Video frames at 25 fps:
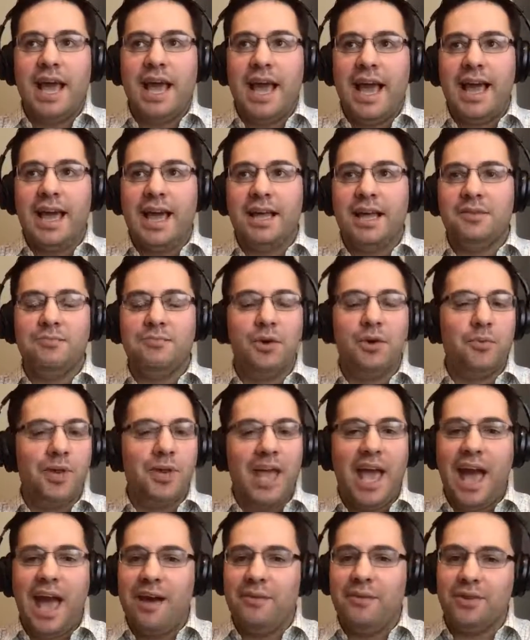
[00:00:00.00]
But
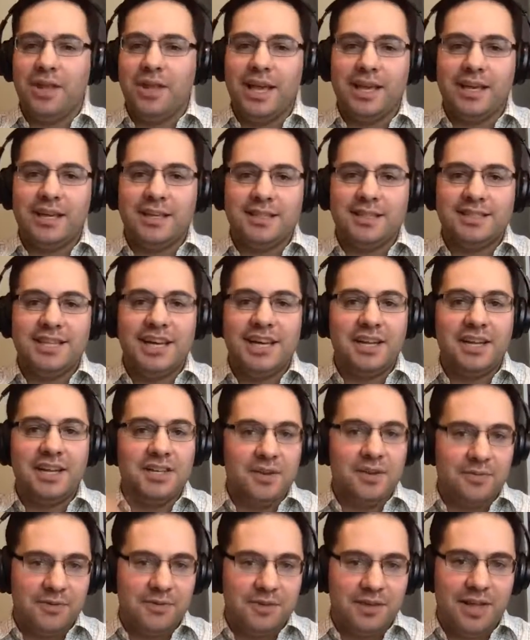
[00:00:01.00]
we have like 10
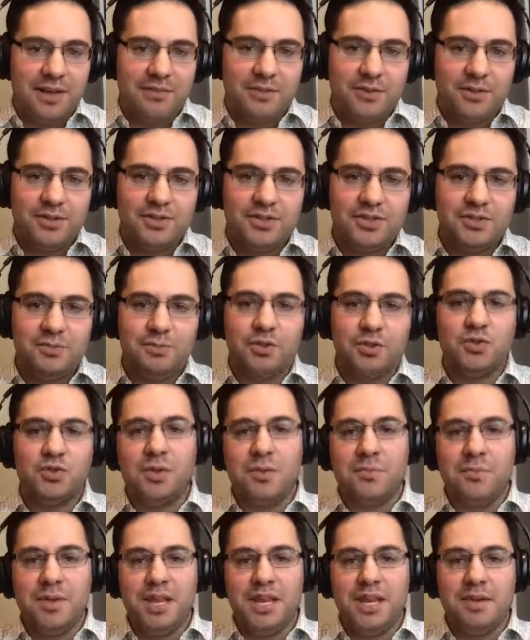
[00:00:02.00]
different levels
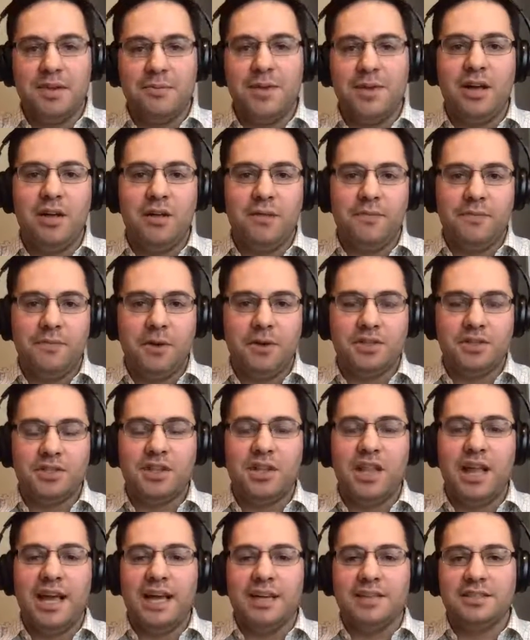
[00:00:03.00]
between medium L, first
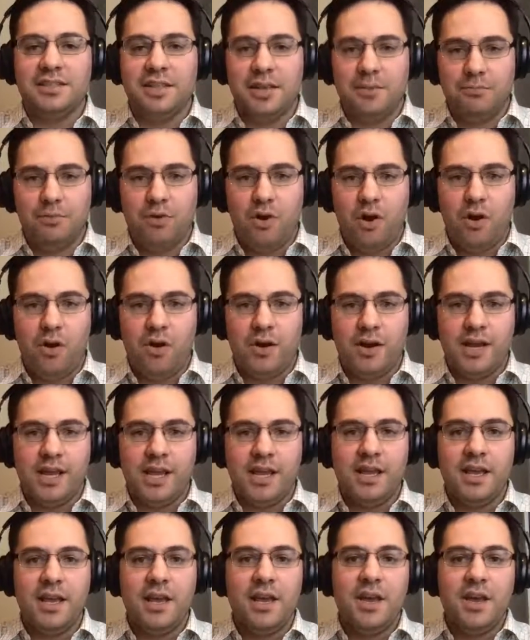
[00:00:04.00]
class, and
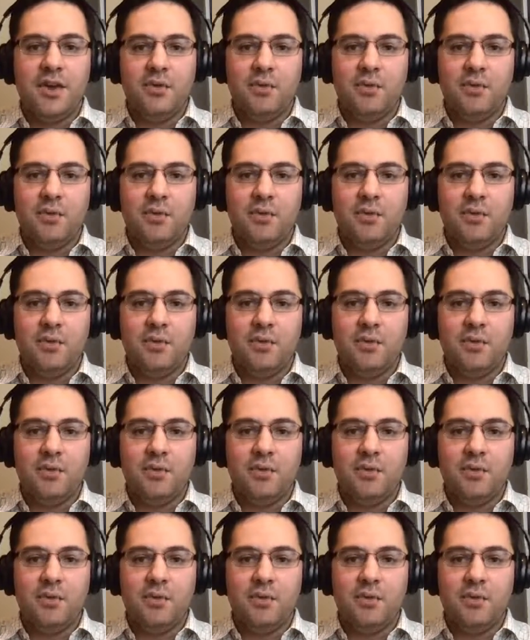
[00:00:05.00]
priority.